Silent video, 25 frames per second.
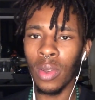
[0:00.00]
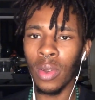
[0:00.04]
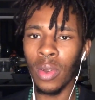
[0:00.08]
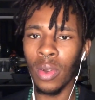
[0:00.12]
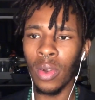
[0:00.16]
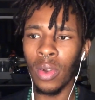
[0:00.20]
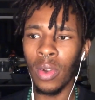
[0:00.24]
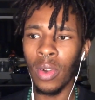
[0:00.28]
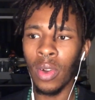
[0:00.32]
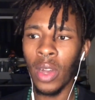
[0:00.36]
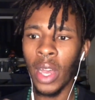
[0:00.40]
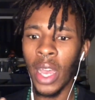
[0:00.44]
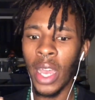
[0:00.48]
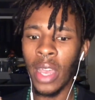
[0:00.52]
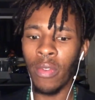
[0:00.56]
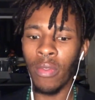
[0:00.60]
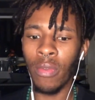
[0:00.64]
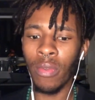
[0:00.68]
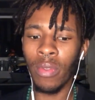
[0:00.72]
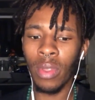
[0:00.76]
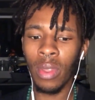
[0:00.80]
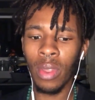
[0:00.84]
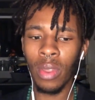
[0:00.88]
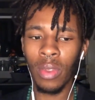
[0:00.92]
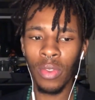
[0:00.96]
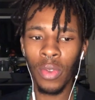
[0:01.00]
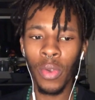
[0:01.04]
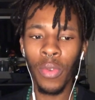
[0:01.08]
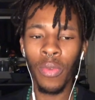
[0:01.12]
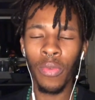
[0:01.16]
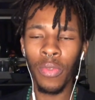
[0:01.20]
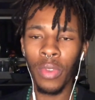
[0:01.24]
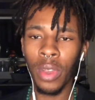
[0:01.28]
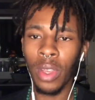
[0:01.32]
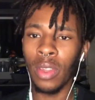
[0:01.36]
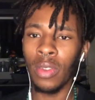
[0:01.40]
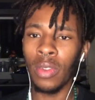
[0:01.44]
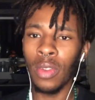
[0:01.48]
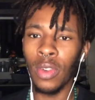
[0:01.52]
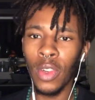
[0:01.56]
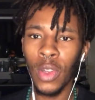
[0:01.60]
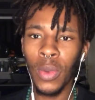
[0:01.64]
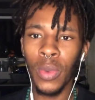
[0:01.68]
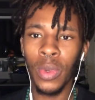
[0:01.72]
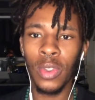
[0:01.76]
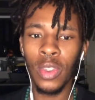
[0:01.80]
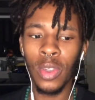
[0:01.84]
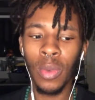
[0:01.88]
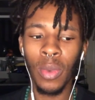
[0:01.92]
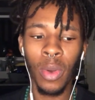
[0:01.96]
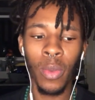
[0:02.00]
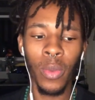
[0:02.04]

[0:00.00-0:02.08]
or a something to do with summer.